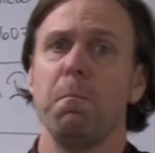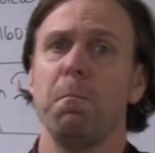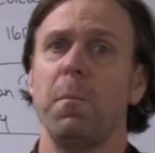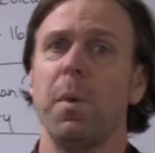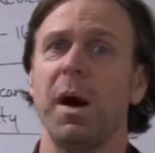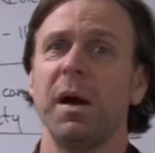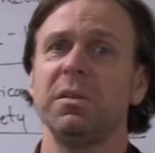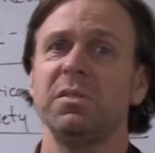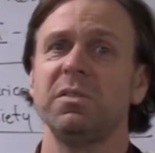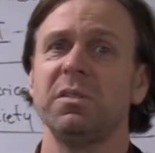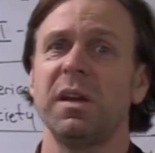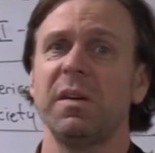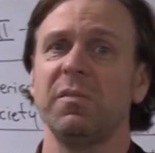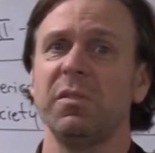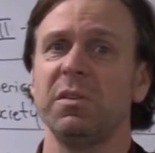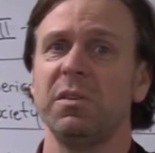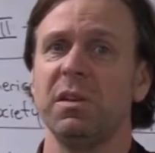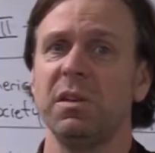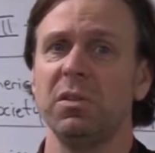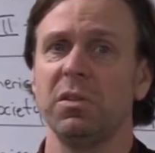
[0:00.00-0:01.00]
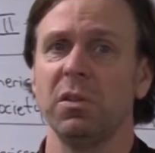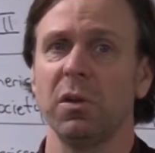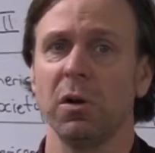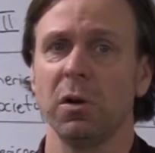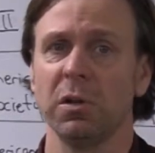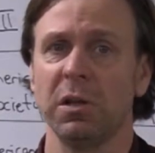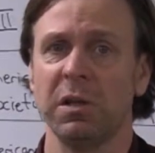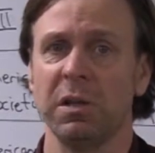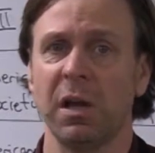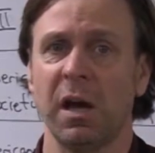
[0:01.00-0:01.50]
By
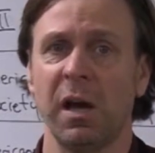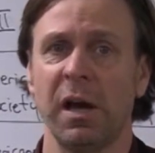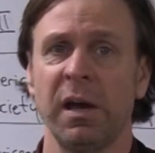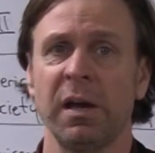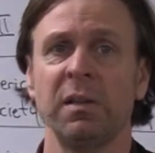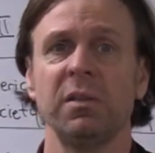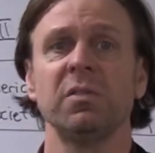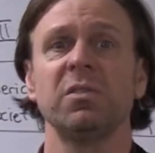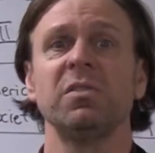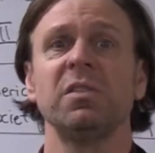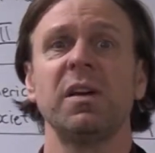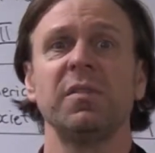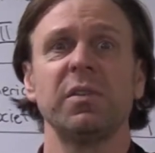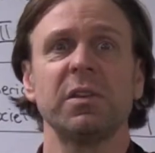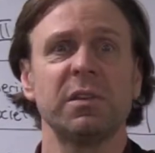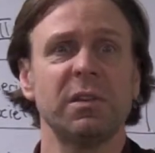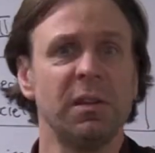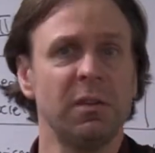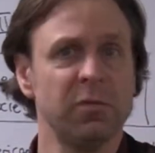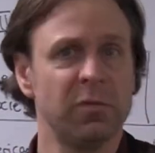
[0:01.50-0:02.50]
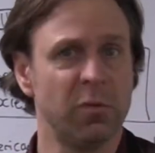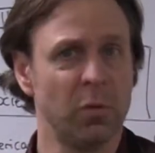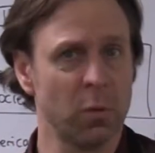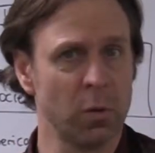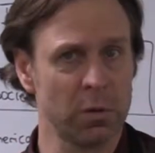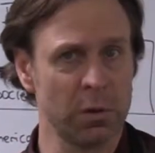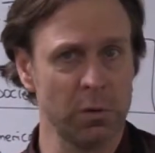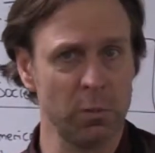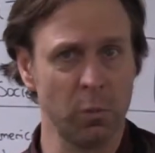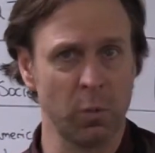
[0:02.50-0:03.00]
1739,
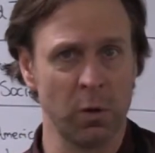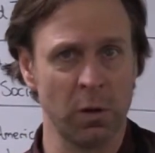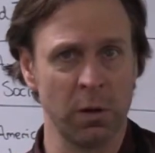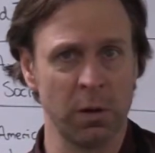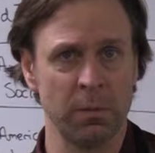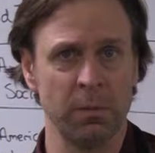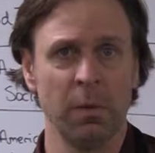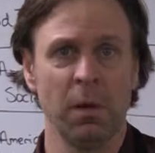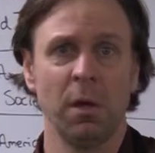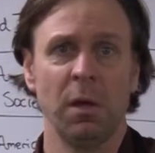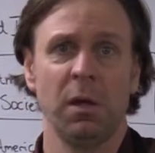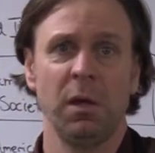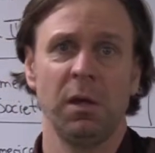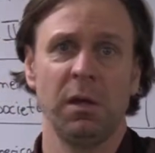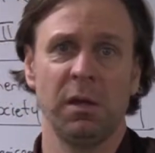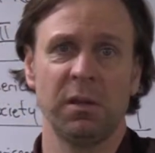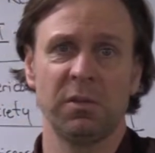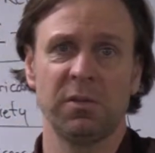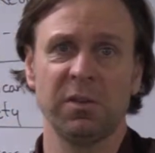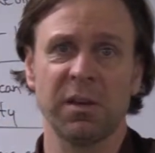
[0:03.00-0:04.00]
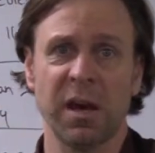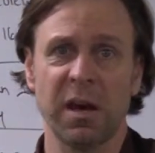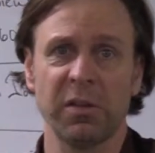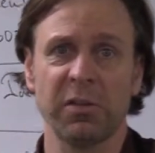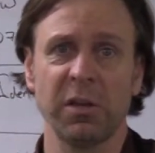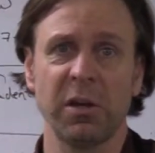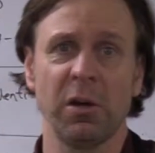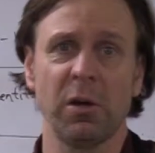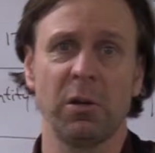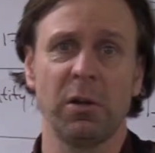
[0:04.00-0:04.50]
1741, in
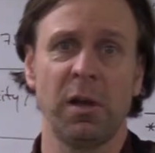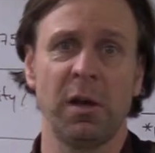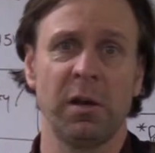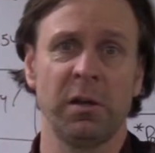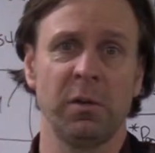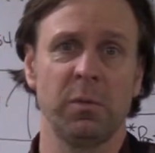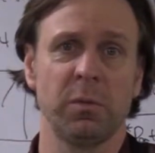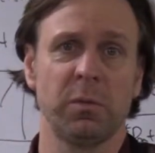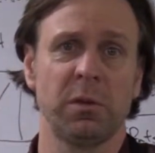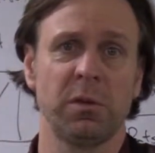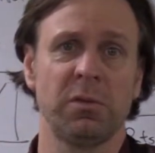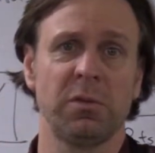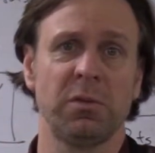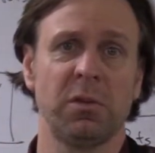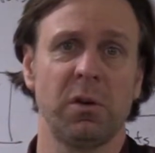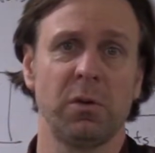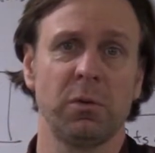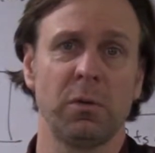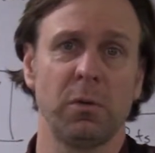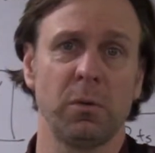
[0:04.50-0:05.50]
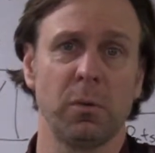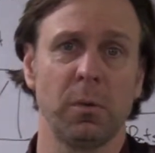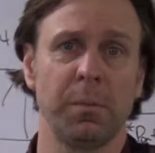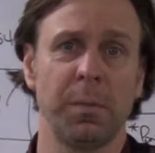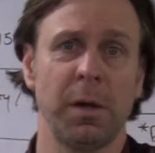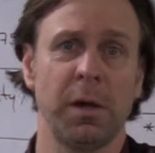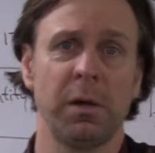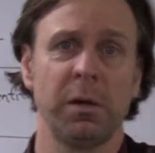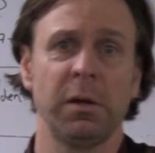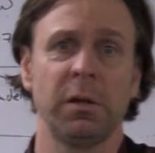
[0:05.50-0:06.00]
South Carolina with the Stono
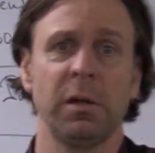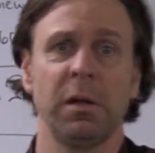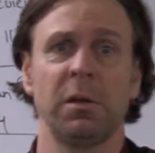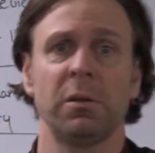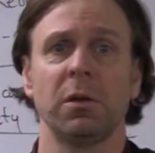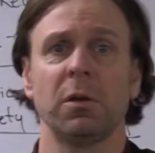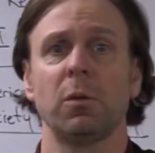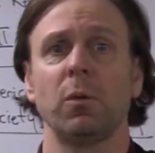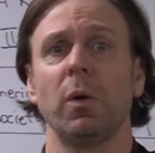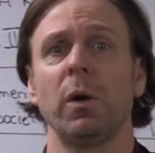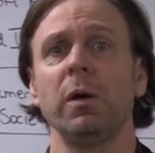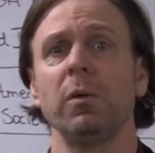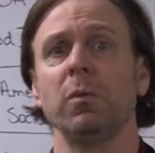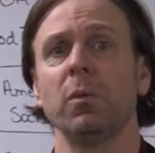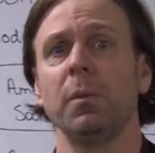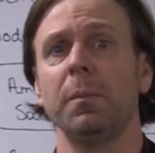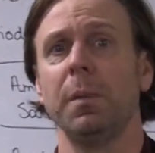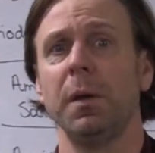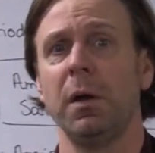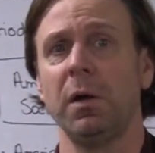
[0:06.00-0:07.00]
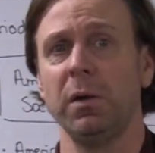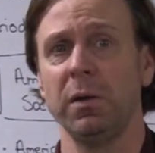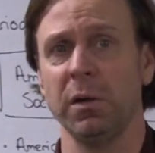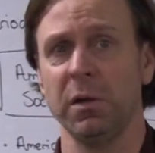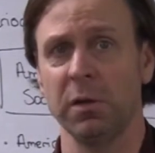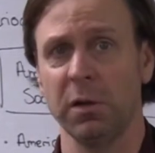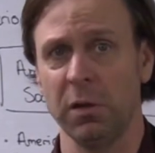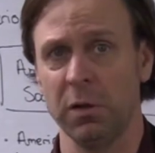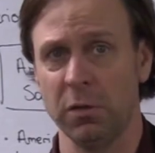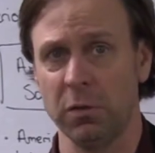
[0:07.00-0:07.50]
Rebellion and the Great
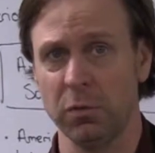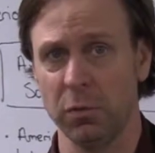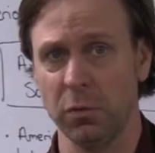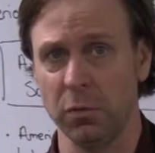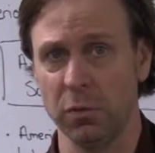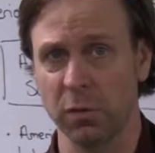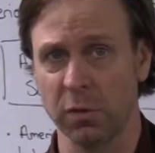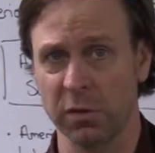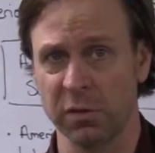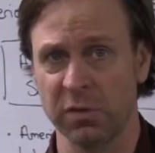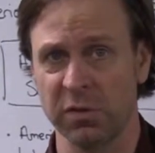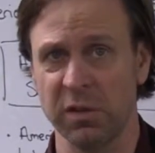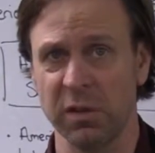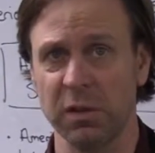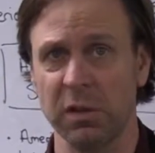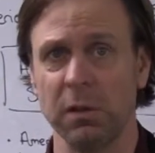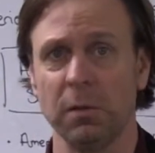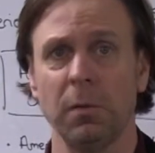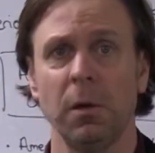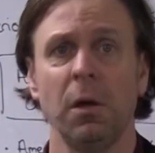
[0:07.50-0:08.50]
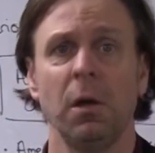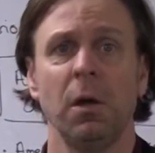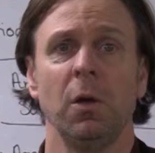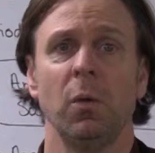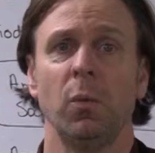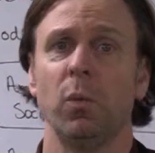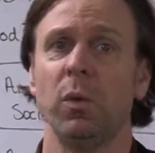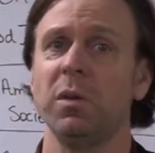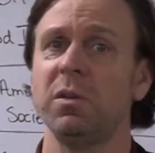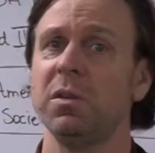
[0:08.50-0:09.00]
Rebellion in New York City,
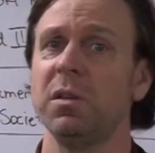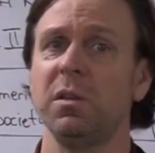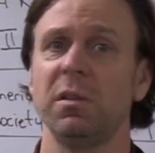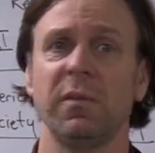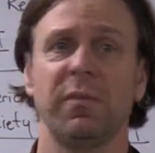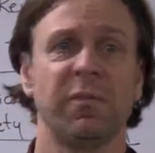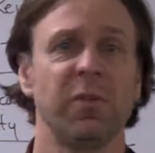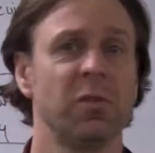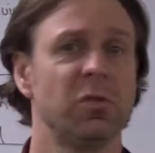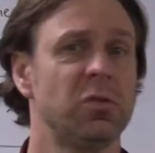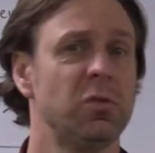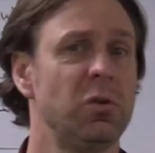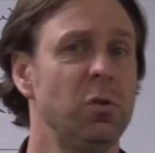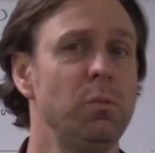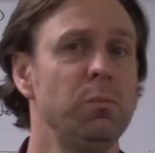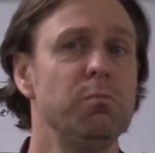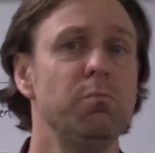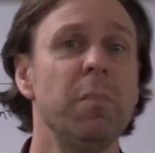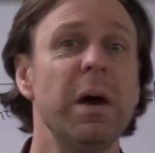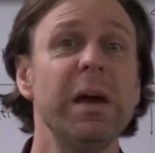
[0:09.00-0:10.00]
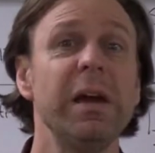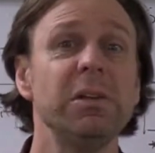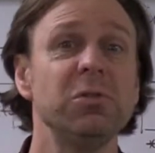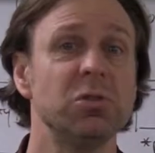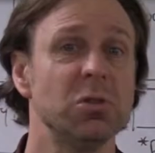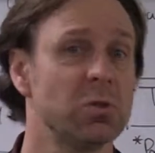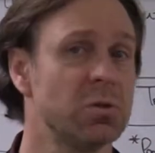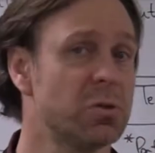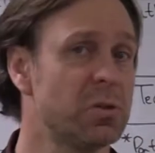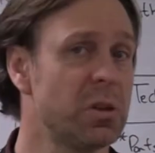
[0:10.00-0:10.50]
we see the first two
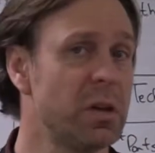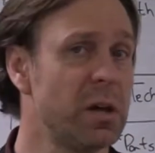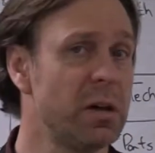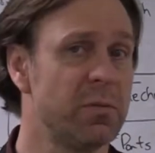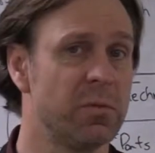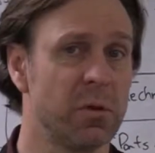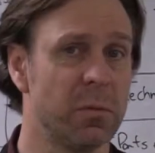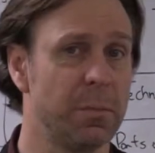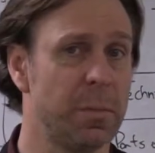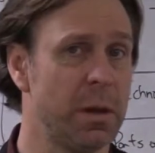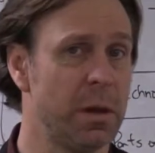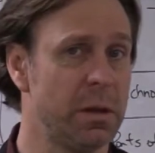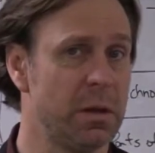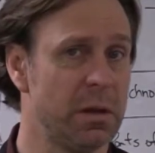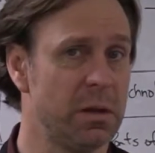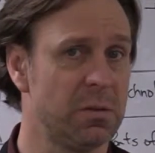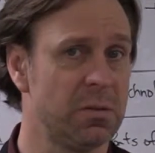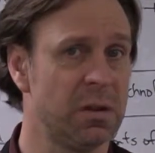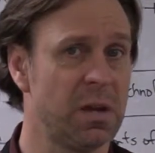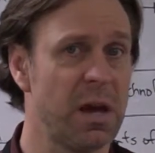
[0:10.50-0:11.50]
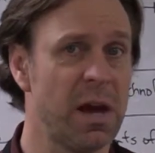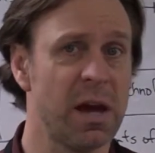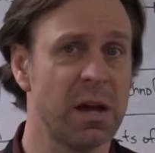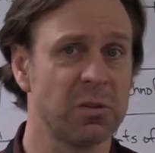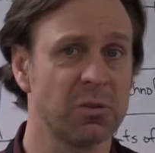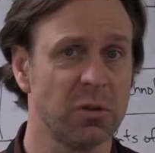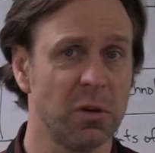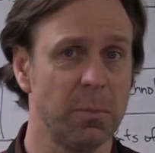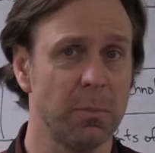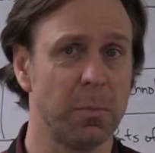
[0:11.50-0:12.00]
major slave rebellions that
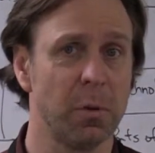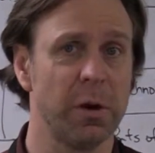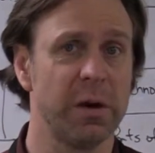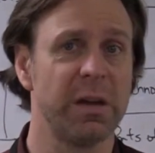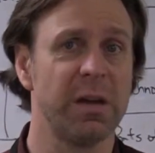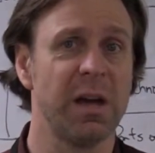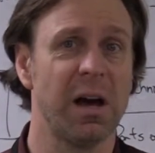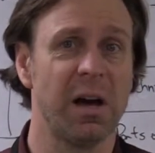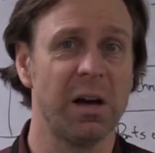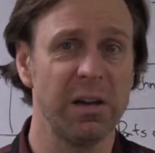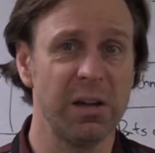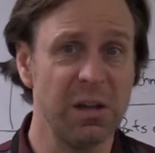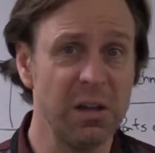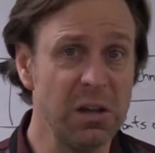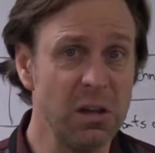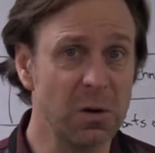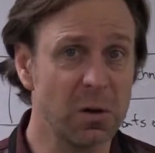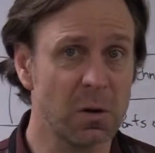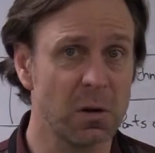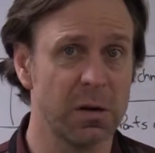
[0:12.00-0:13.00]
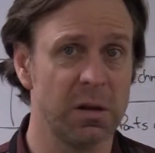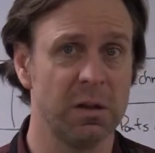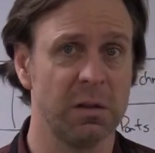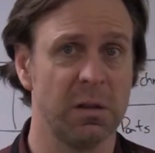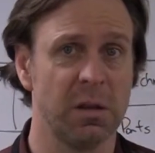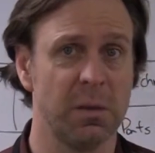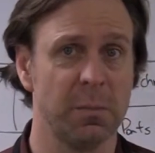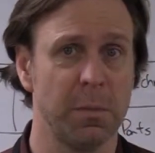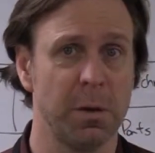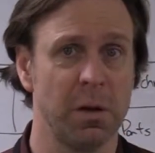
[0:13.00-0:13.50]
actually break out here in
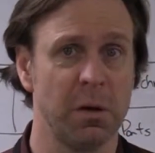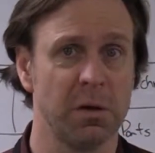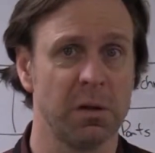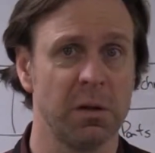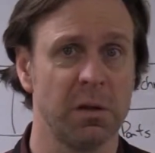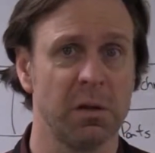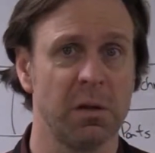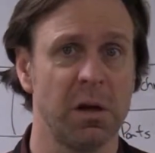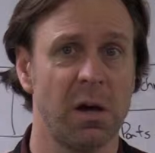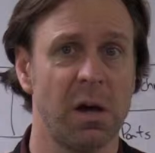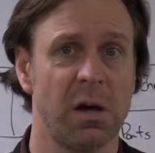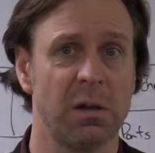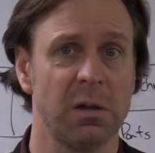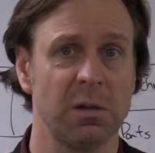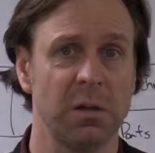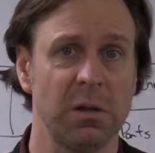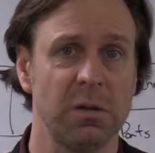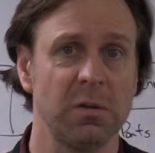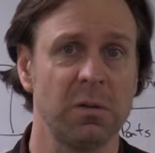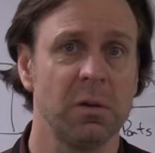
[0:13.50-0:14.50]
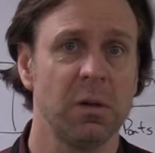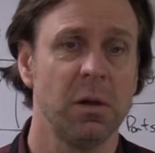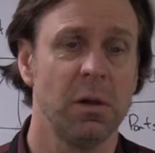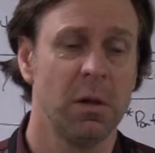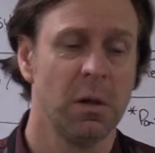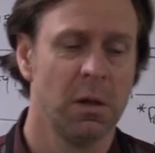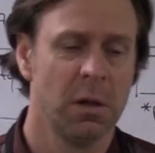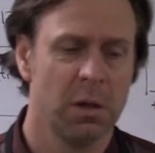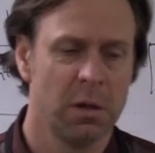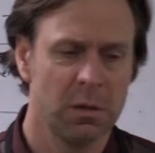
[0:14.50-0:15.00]
the American colonies.
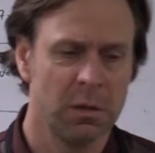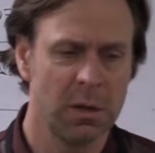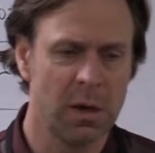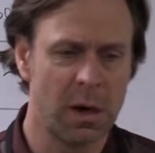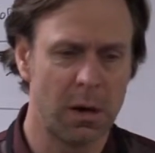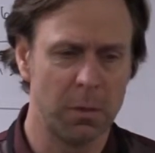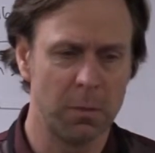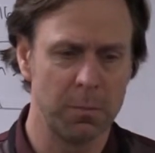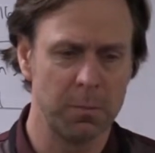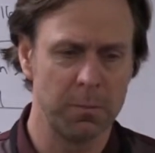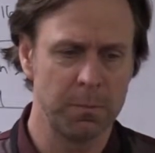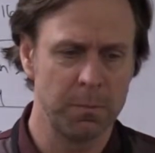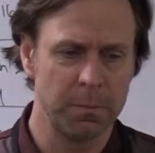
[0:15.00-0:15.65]
Now,